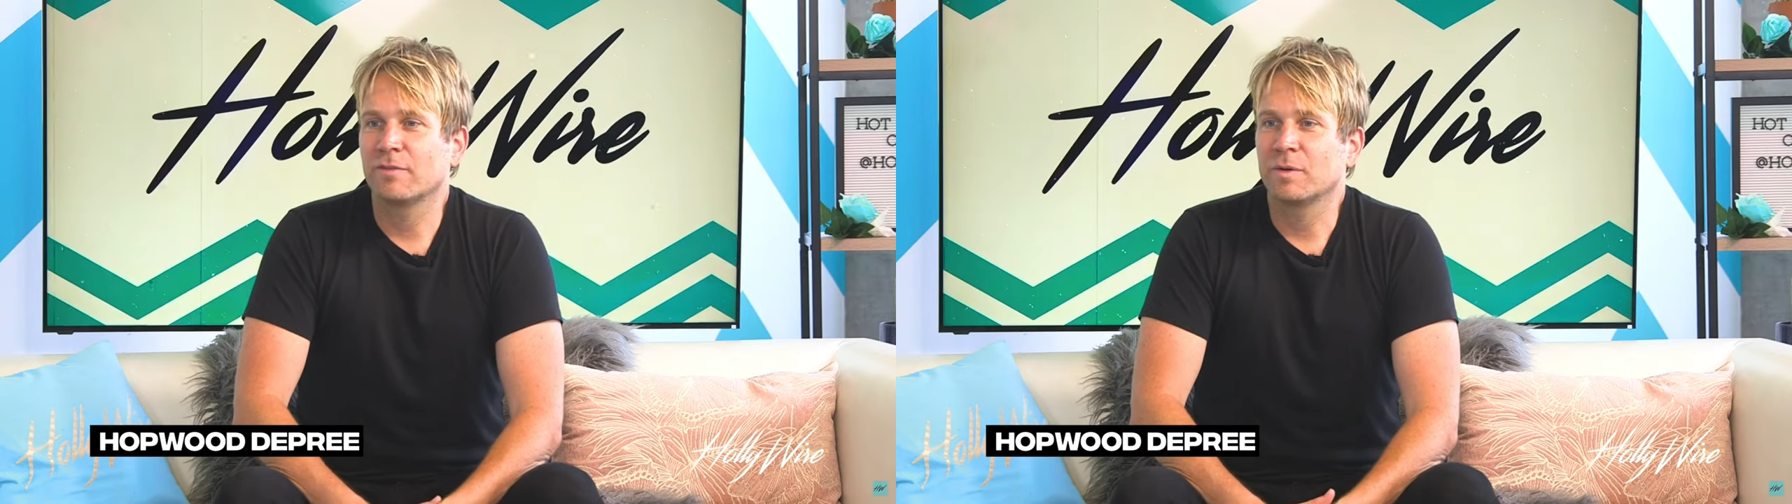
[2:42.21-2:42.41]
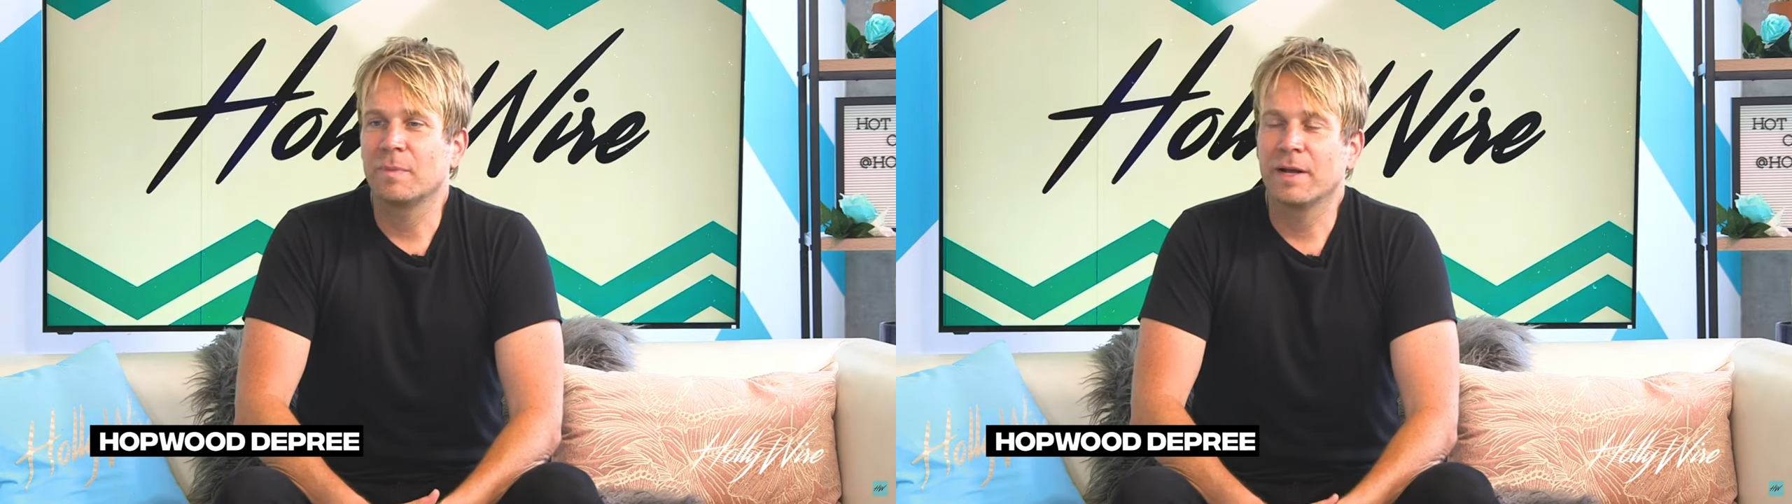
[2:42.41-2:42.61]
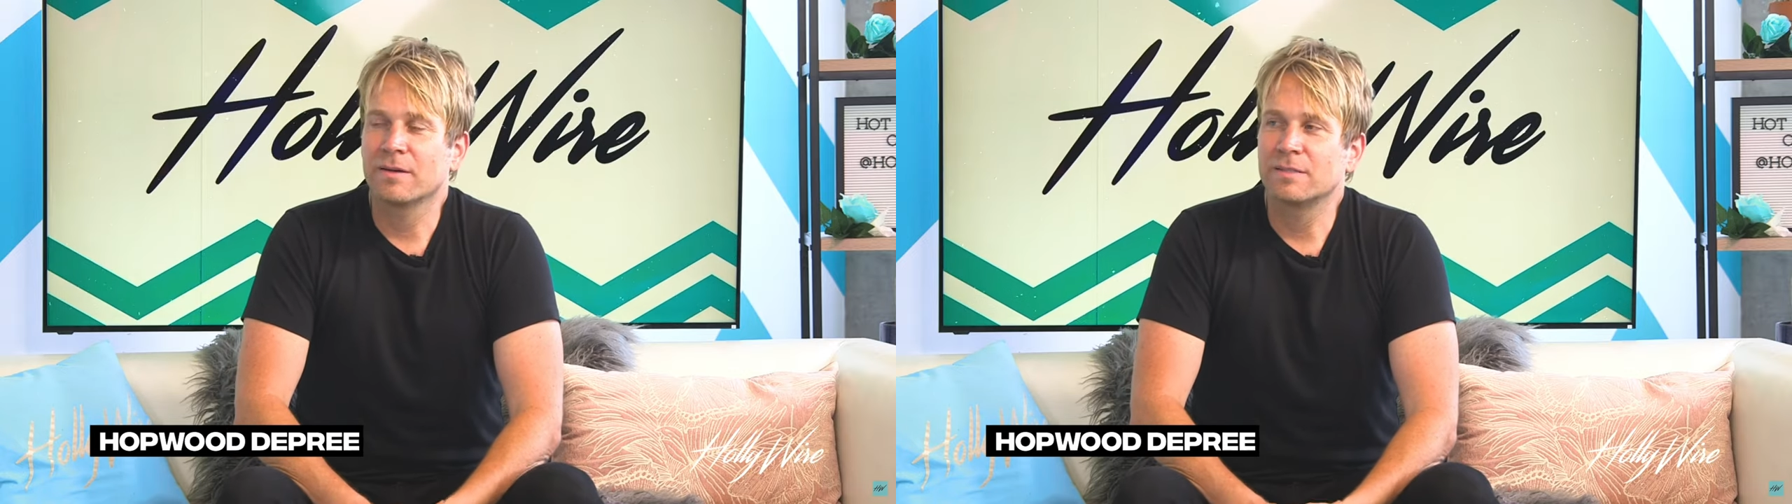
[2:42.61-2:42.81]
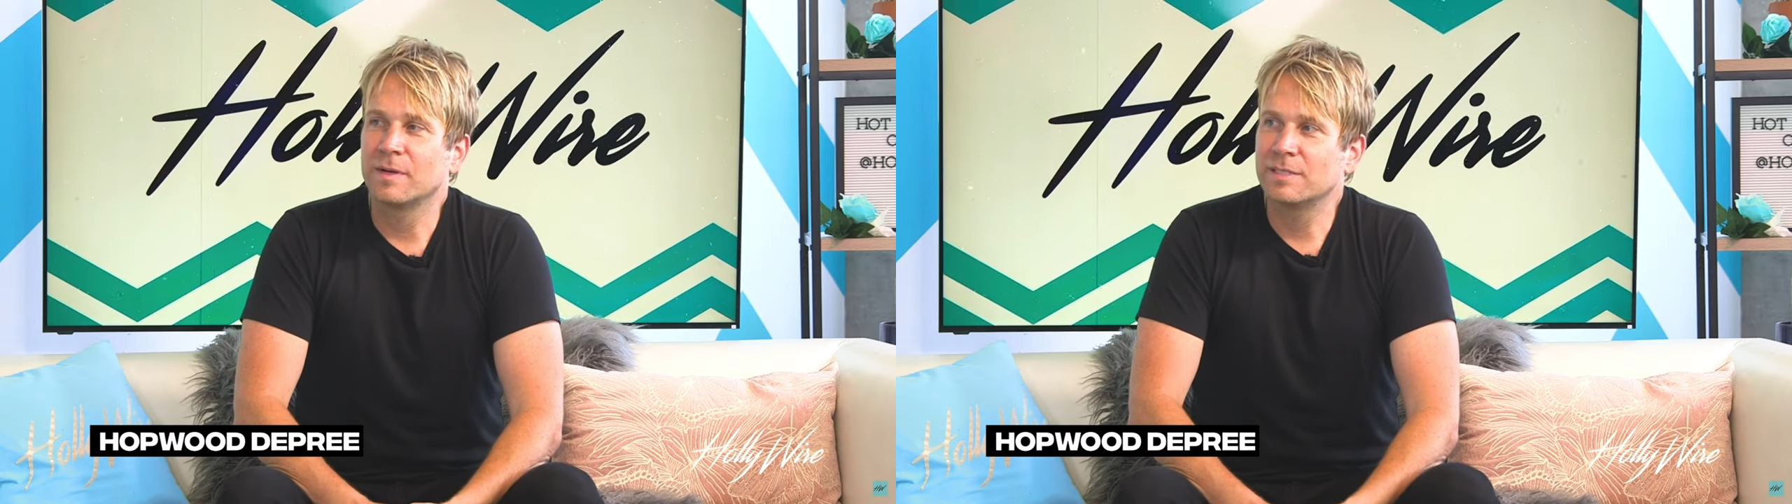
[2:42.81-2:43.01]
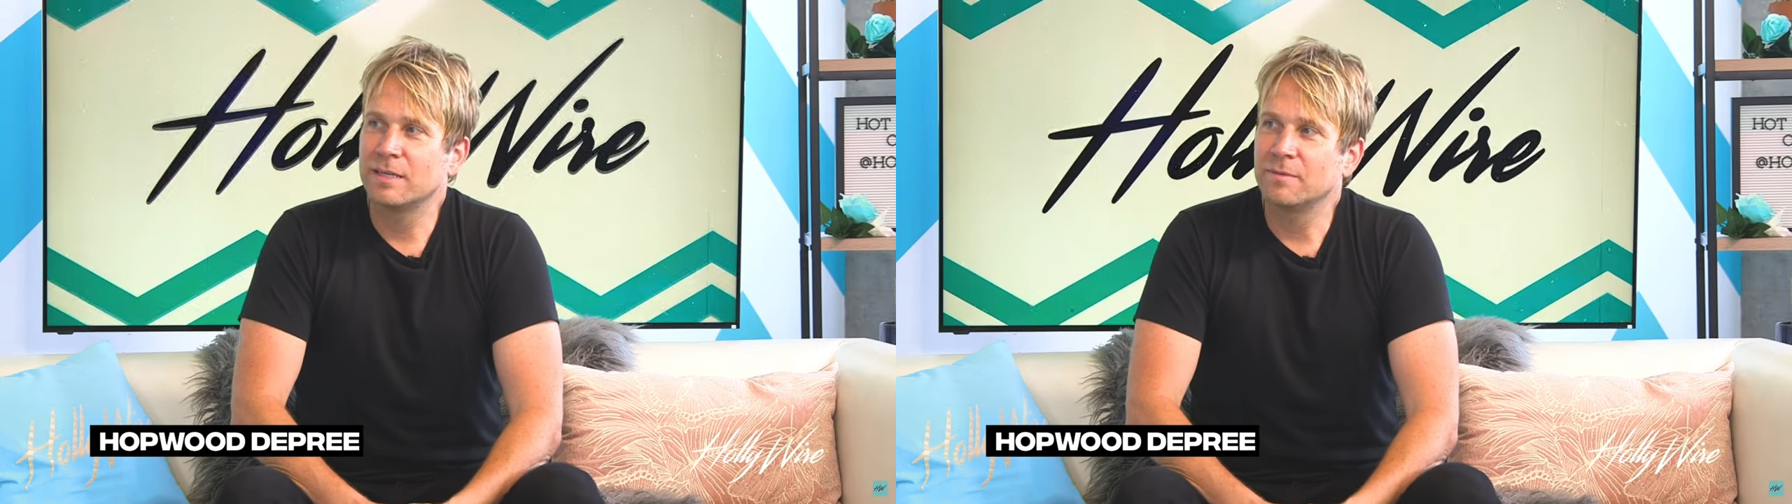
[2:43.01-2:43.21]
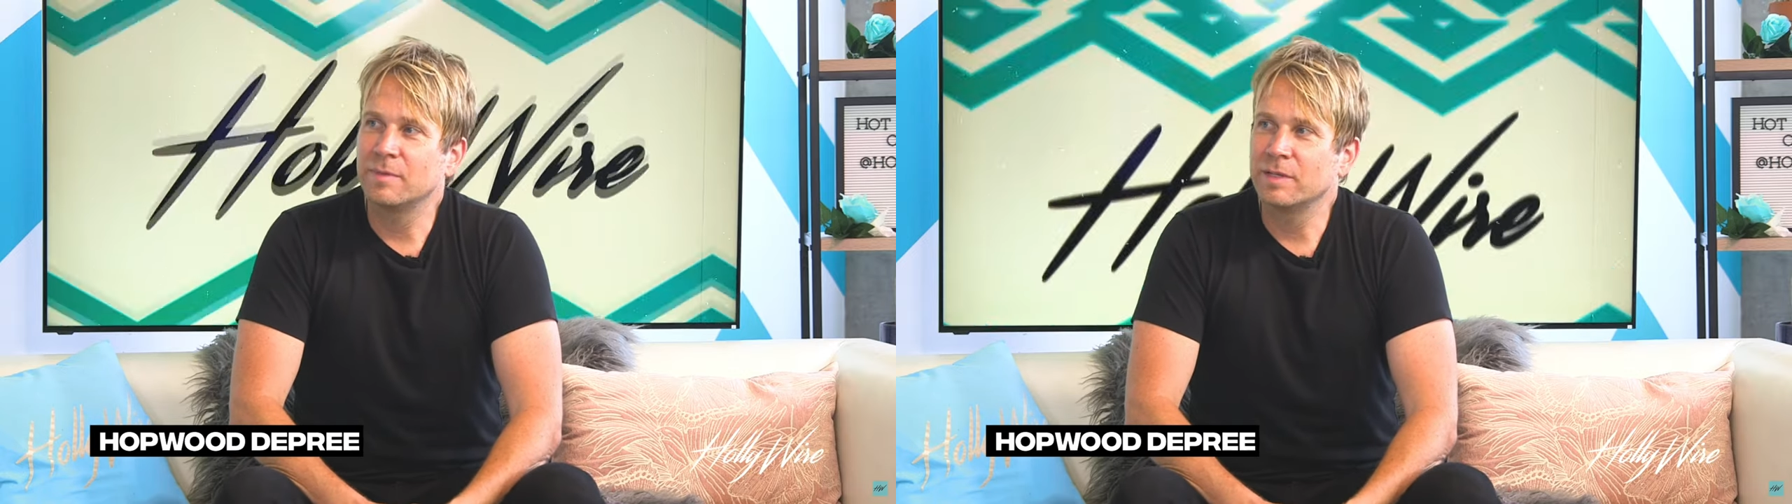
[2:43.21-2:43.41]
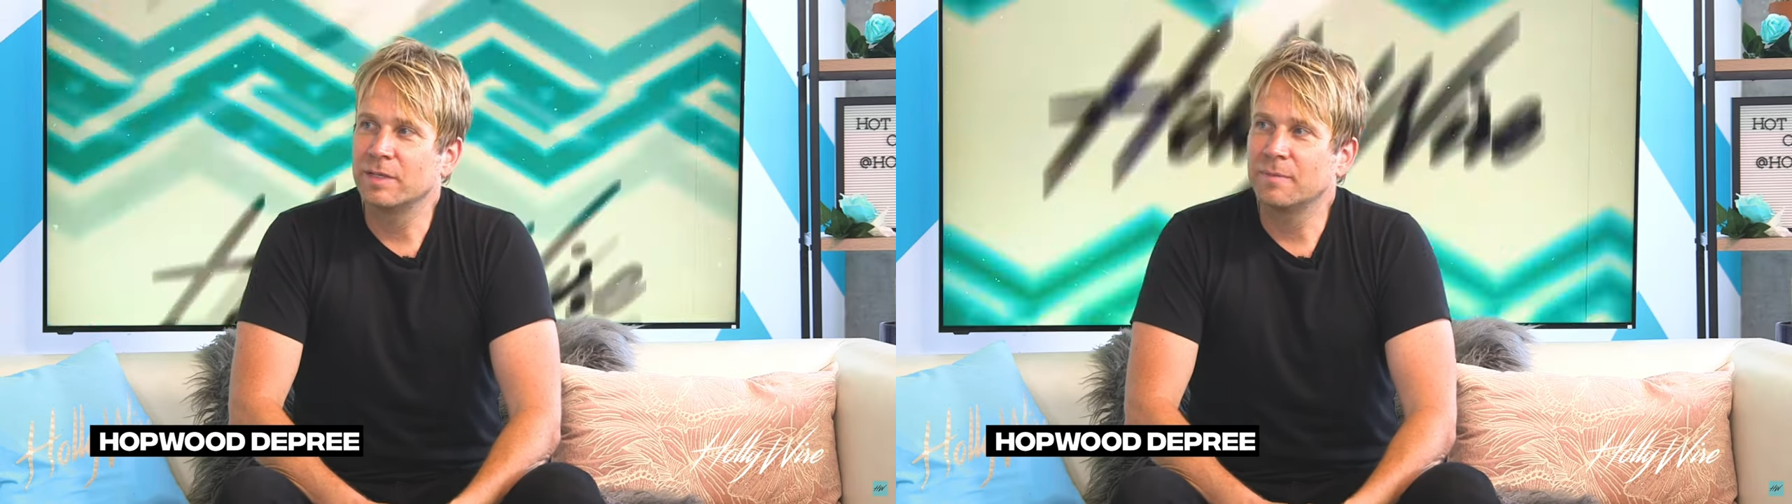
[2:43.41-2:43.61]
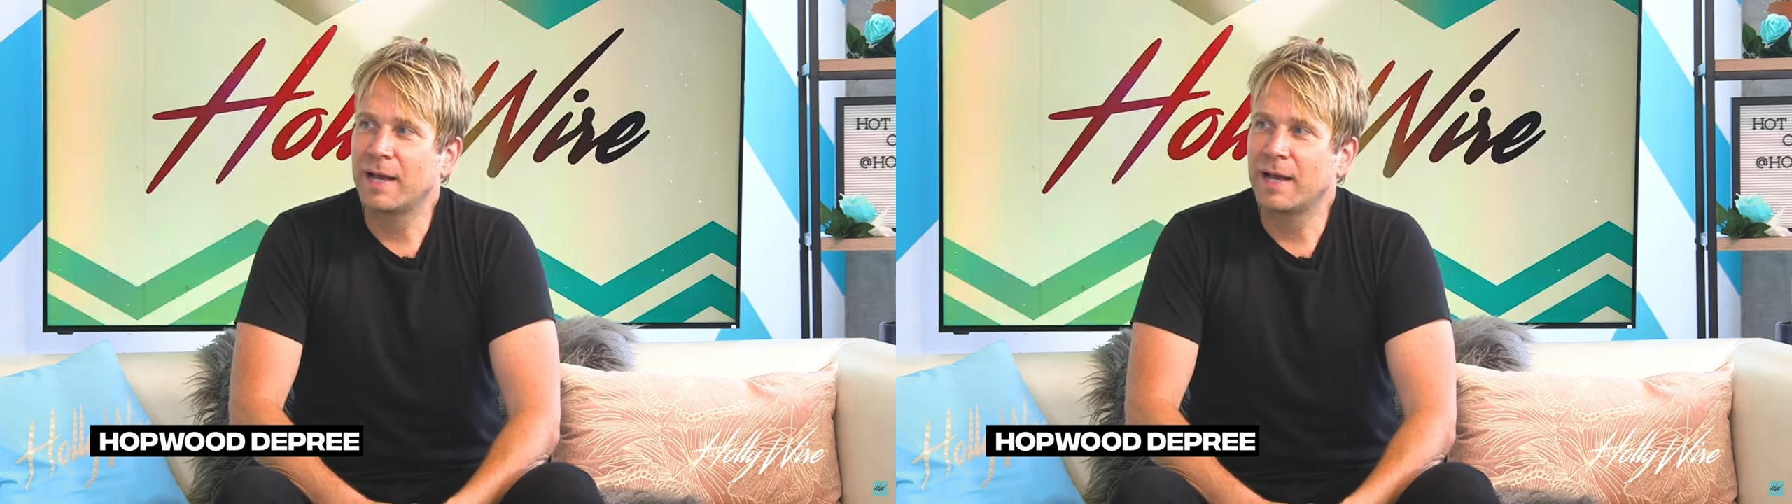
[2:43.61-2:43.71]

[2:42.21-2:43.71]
to repair is about 10 million